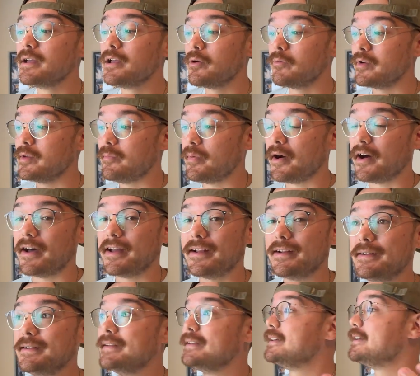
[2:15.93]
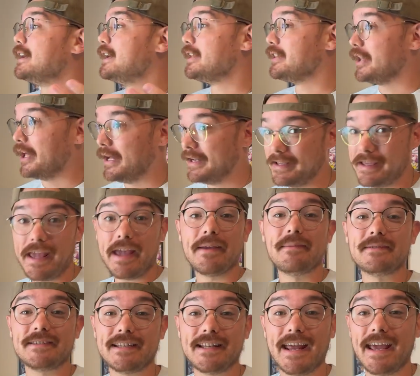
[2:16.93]
We bought a lot of
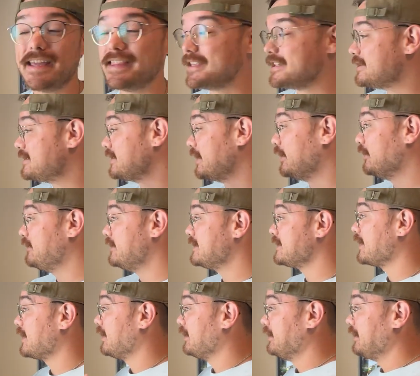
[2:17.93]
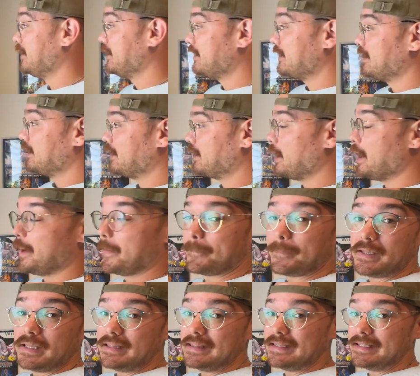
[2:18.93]
games today. This shelf is gonna look
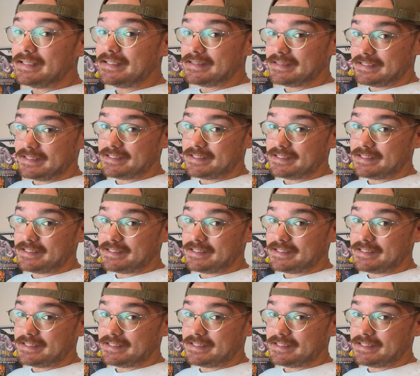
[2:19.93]
completely